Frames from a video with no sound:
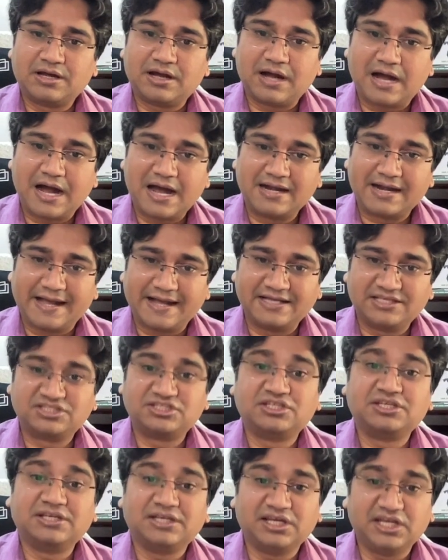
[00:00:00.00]

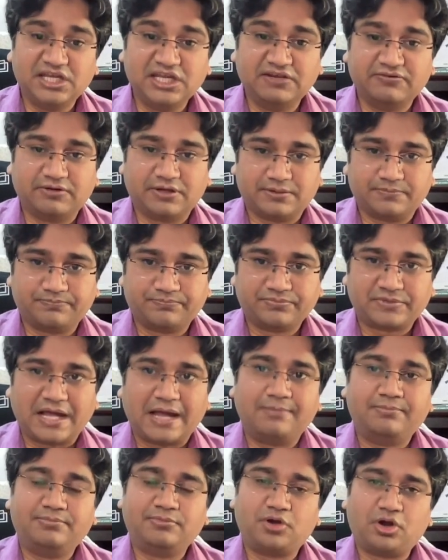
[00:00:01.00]
Rx E1. I
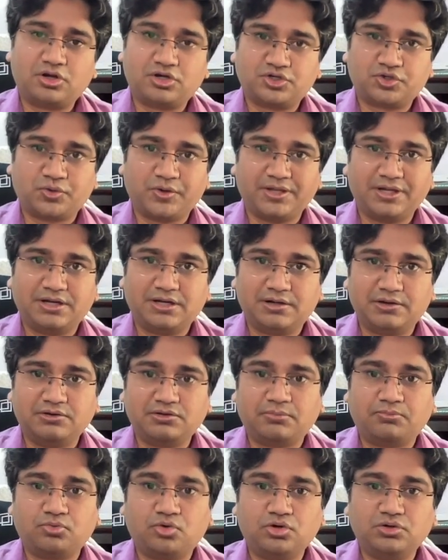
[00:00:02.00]
am not showing it in
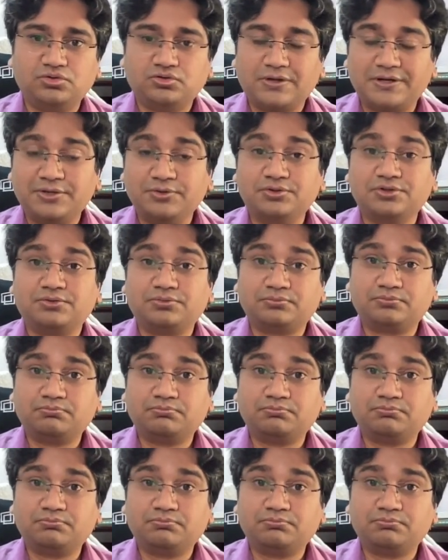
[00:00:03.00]
the board, so that you